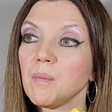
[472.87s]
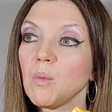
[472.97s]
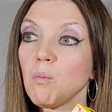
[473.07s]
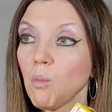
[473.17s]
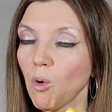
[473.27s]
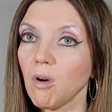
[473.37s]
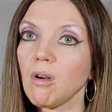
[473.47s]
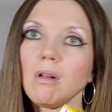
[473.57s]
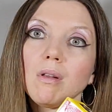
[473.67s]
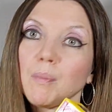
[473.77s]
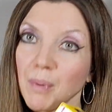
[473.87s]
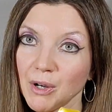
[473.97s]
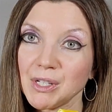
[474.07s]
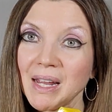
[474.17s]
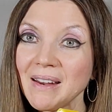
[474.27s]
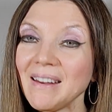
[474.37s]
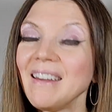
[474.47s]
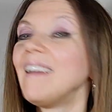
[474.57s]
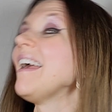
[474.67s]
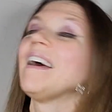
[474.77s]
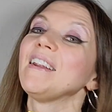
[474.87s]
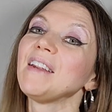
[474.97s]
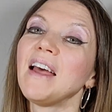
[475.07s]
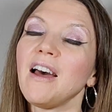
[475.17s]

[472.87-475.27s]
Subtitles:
moral person. And